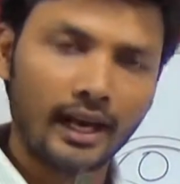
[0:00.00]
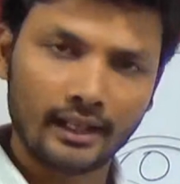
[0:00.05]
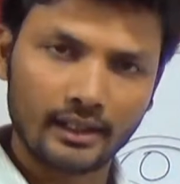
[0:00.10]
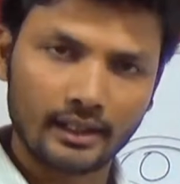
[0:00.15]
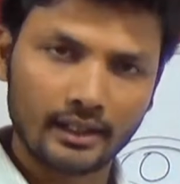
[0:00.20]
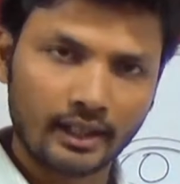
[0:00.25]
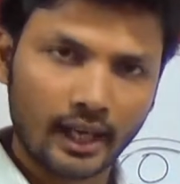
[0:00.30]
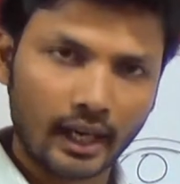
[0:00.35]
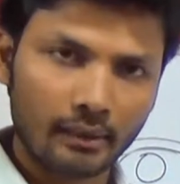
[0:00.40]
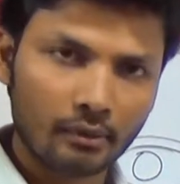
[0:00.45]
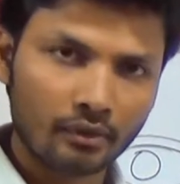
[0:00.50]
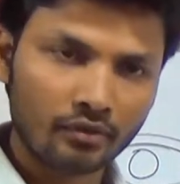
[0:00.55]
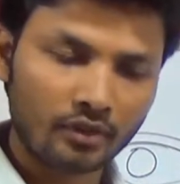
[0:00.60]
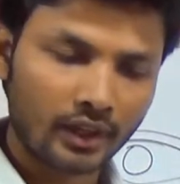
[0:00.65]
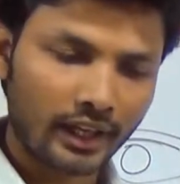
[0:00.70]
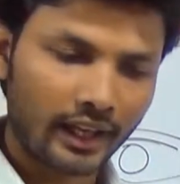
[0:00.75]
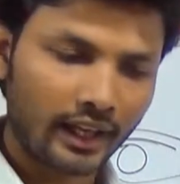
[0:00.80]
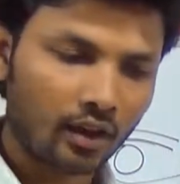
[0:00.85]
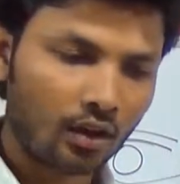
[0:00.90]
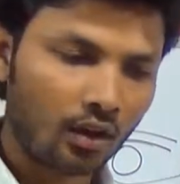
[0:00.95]
at the time of
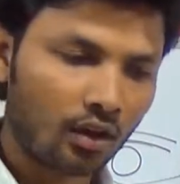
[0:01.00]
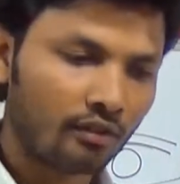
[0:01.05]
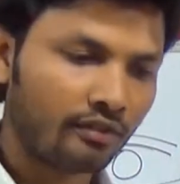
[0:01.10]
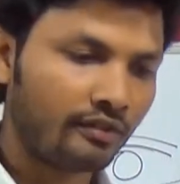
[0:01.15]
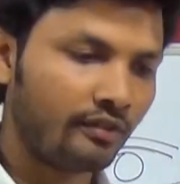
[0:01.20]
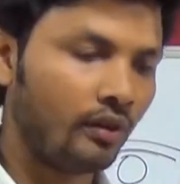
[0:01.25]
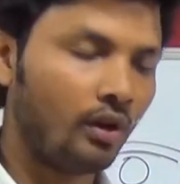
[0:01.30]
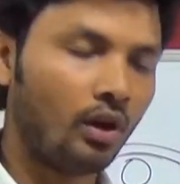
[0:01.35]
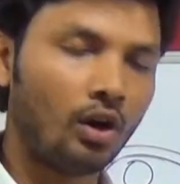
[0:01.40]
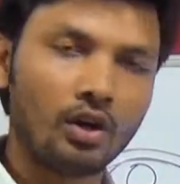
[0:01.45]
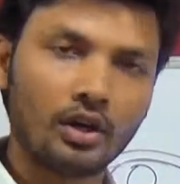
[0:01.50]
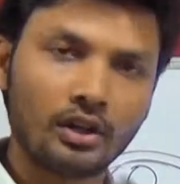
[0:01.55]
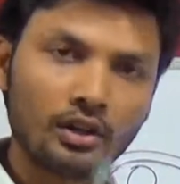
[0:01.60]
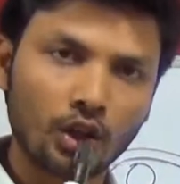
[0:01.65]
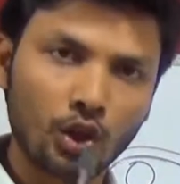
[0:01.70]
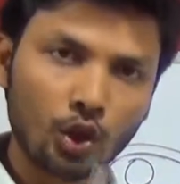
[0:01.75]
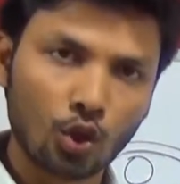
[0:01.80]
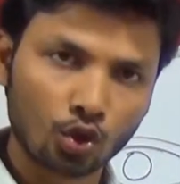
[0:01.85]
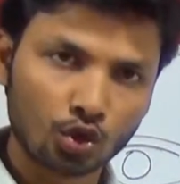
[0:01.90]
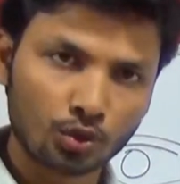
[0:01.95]
the takeoff or at
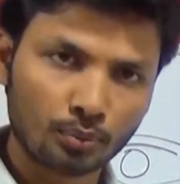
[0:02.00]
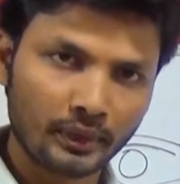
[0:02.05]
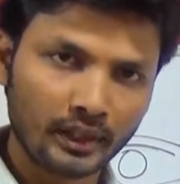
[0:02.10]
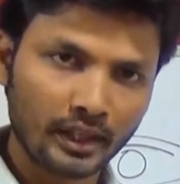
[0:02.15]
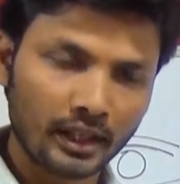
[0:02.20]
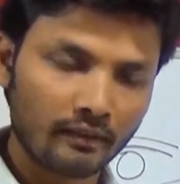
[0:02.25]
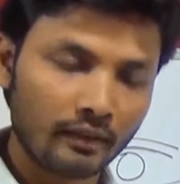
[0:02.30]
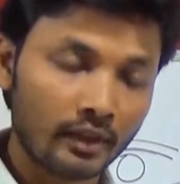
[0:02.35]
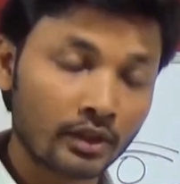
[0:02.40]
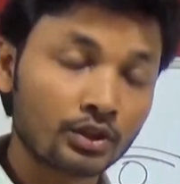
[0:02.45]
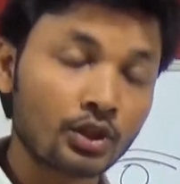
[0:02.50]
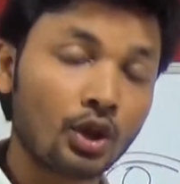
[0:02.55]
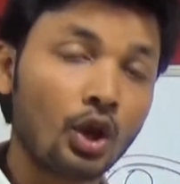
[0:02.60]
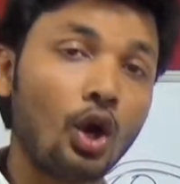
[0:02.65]
the low speed levels,